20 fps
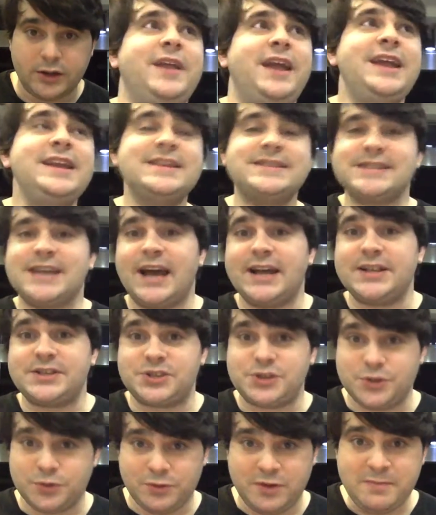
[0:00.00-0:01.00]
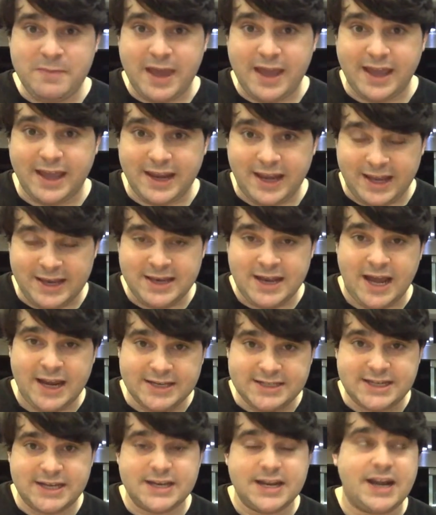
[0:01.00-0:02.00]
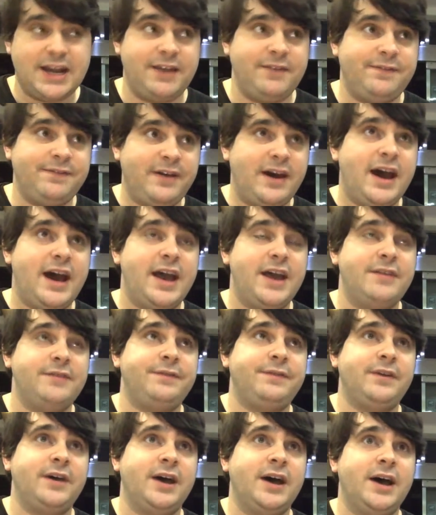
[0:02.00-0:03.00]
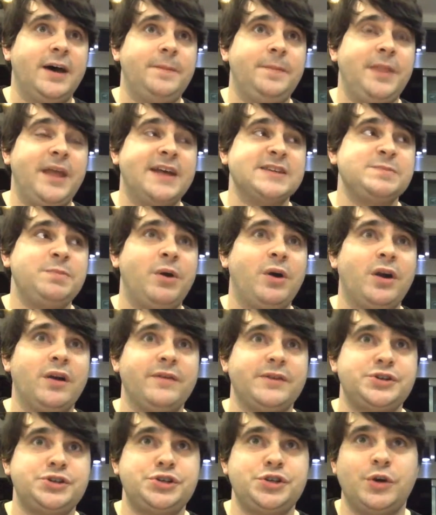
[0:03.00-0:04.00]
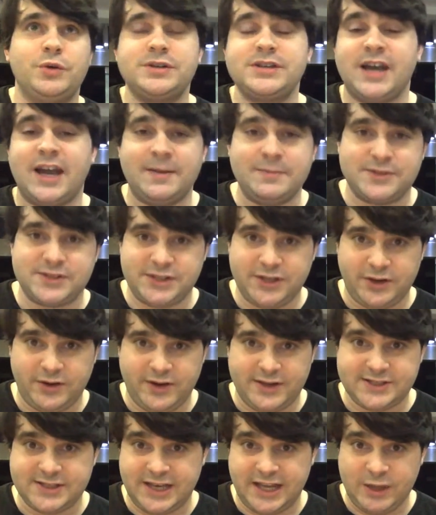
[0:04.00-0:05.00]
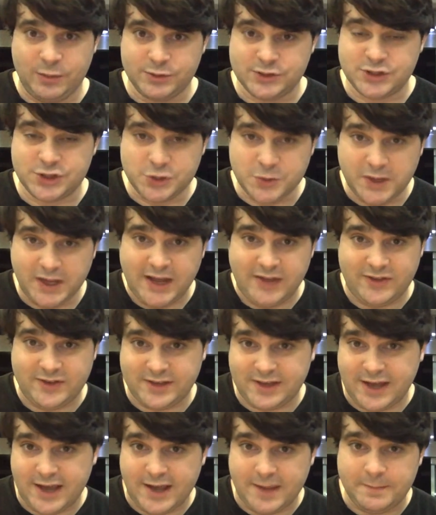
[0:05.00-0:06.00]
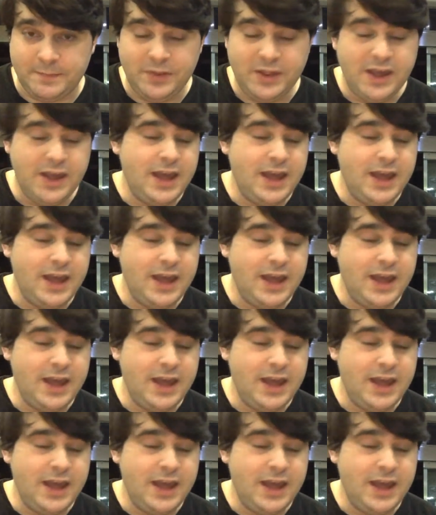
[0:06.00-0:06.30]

He decides to remake it in 1995 um, as part of a Showtime series that he was doing at the time,